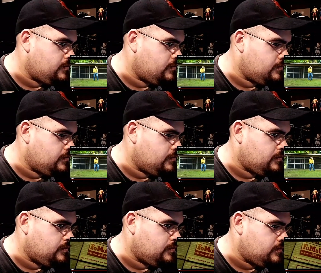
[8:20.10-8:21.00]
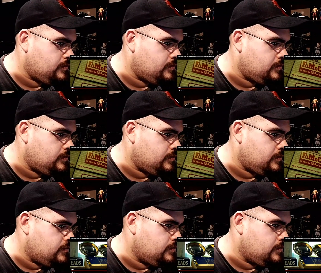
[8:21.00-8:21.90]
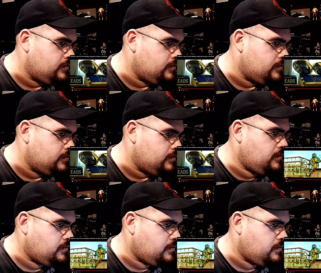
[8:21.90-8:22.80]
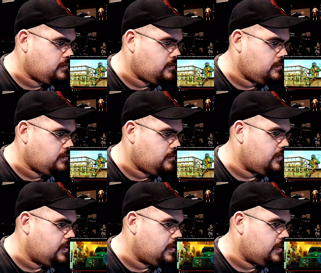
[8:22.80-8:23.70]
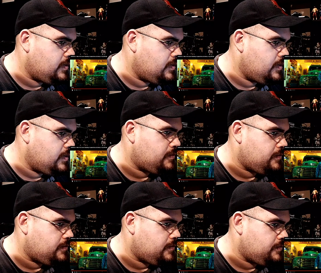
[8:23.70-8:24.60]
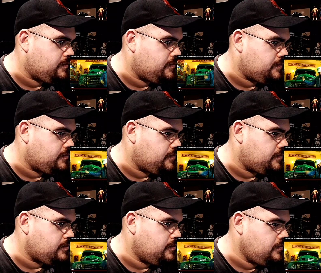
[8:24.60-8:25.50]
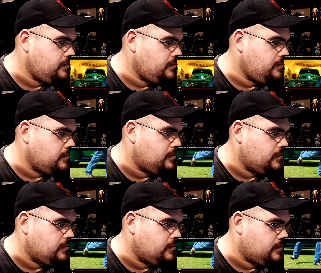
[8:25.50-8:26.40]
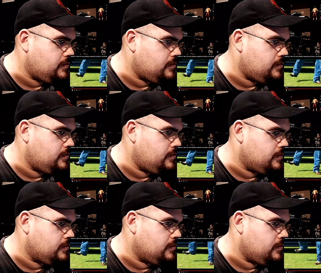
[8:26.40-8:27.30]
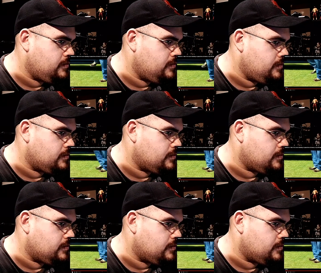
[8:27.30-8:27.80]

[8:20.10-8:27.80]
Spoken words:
(no one is talking)